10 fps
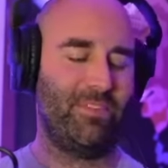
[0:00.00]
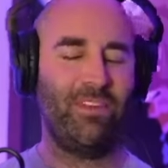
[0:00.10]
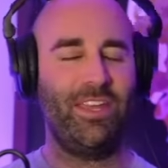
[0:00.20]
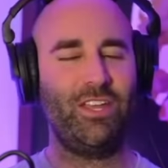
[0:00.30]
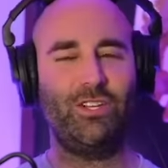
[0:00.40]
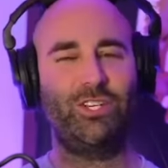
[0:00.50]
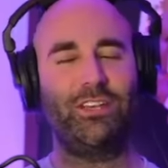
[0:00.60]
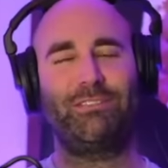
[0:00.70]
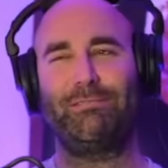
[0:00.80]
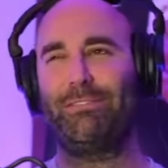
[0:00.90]
you're
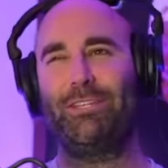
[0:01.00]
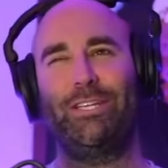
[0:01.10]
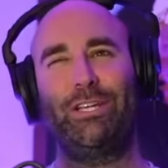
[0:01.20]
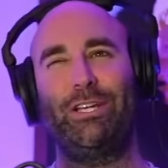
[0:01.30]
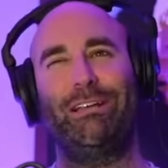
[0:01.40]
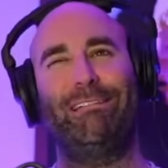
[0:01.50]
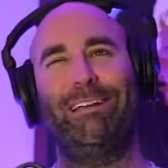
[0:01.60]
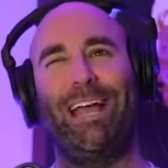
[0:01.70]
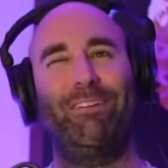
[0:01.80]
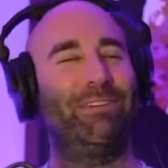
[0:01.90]
just,
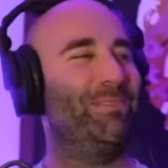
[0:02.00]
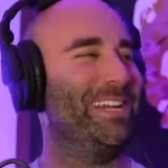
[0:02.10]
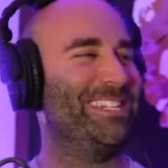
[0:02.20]
everybody's